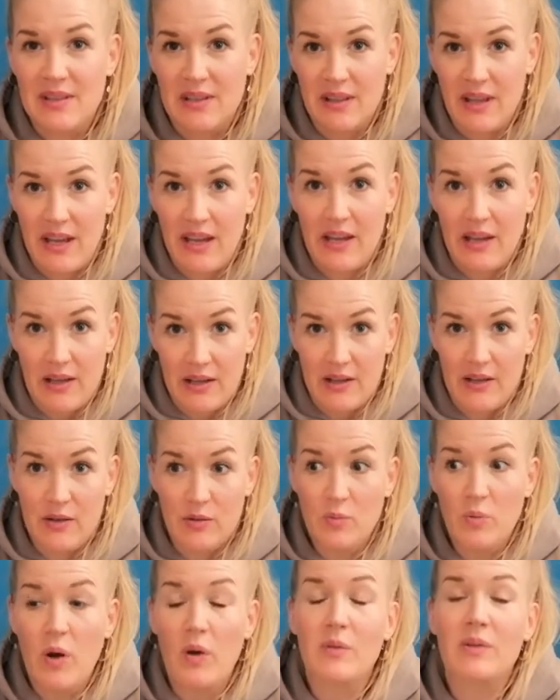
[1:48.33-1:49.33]
like, you
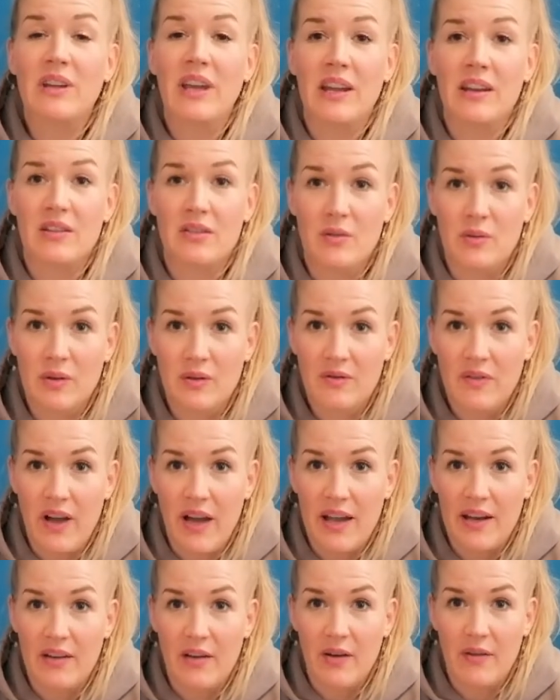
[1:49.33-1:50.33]
won't get
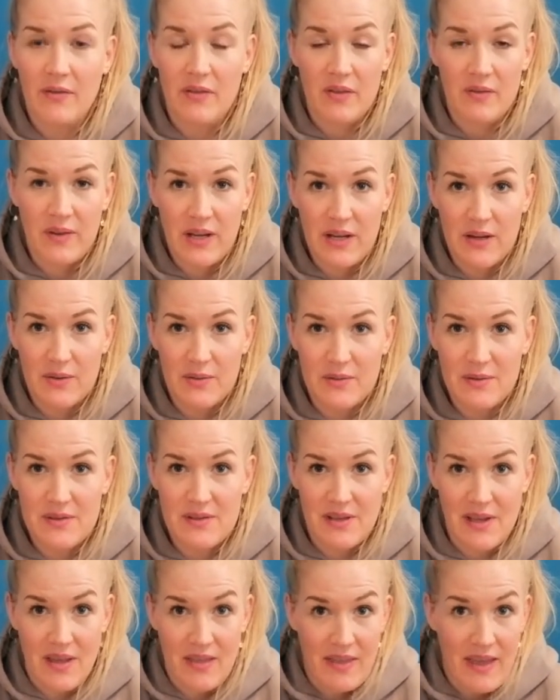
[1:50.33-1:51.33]
notified of the videos
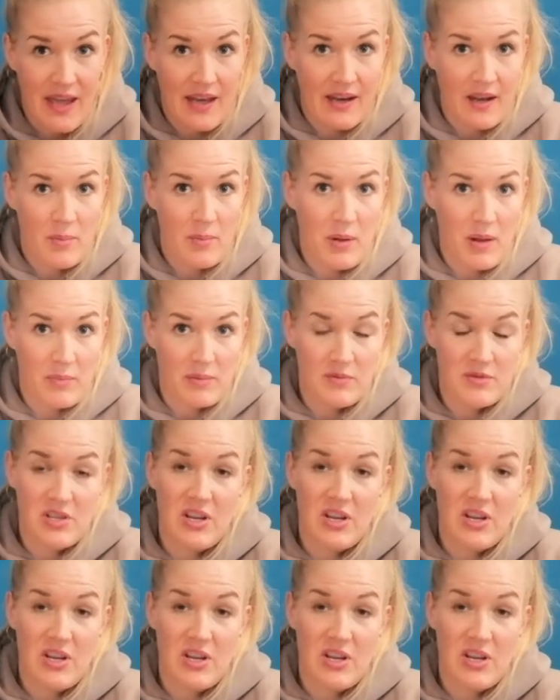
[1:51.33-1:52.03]
that I publish.